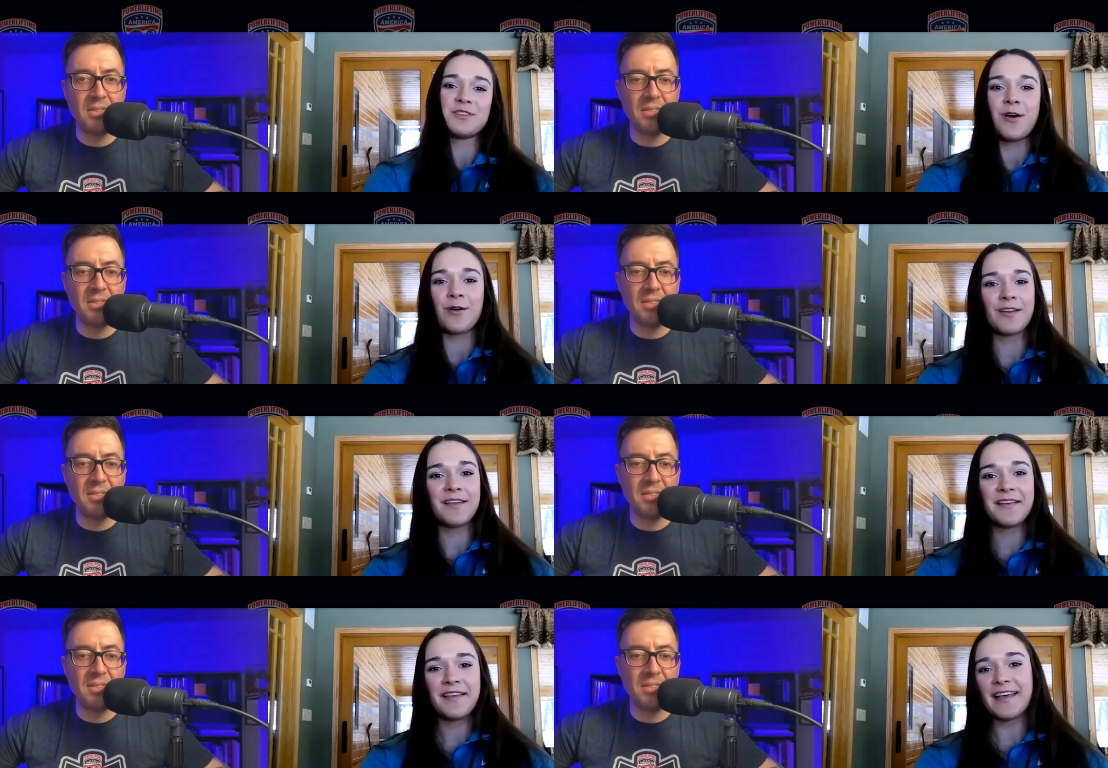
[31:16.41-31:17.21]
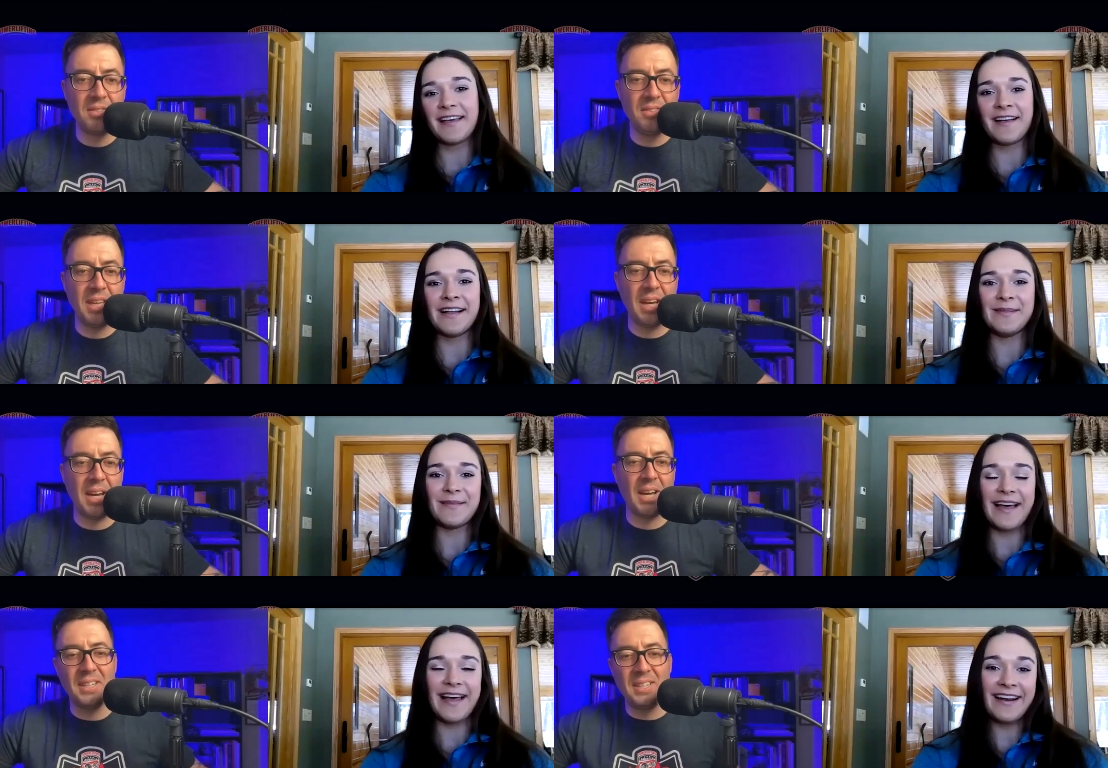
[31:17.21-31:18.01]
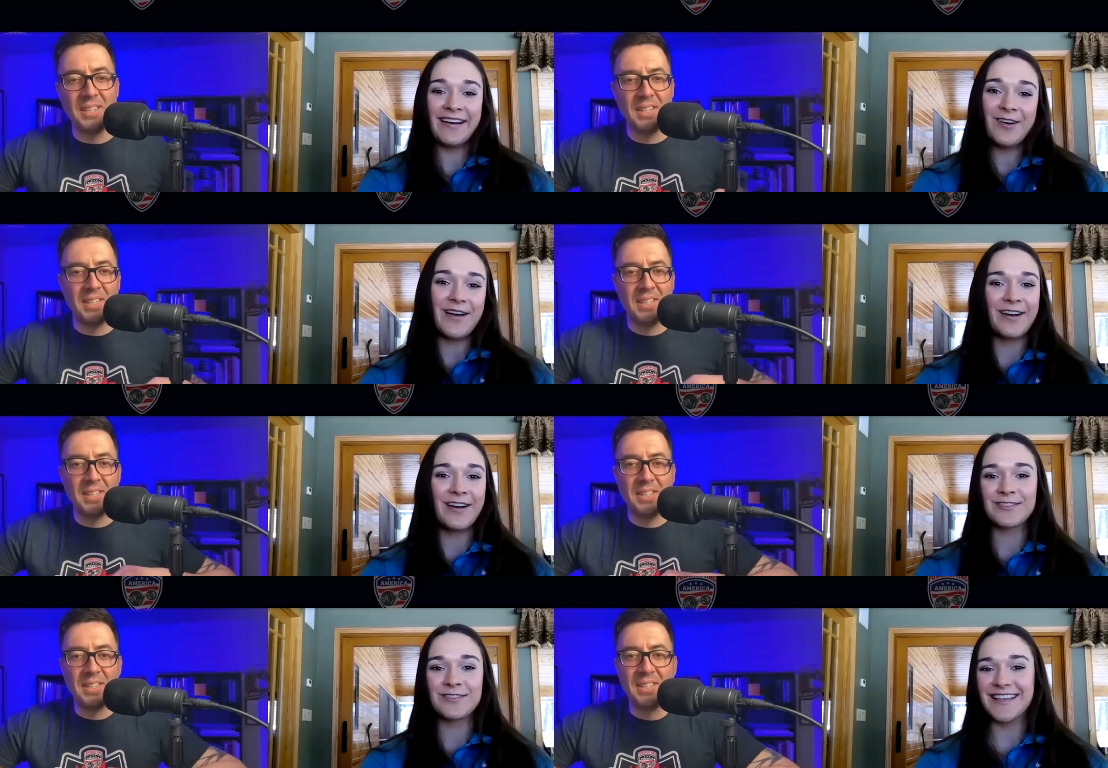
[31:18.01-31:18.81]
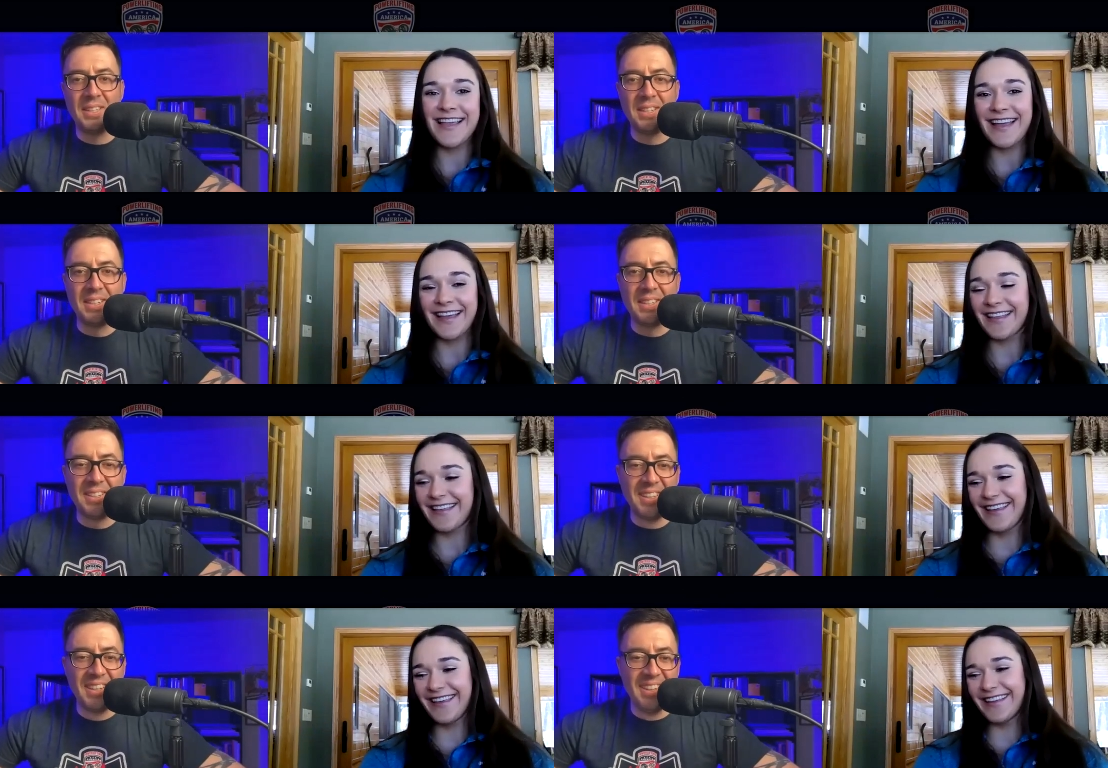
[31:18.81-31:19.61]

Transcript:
Speaker 1: So yeah. Um, I don't know. I don't know what to say. I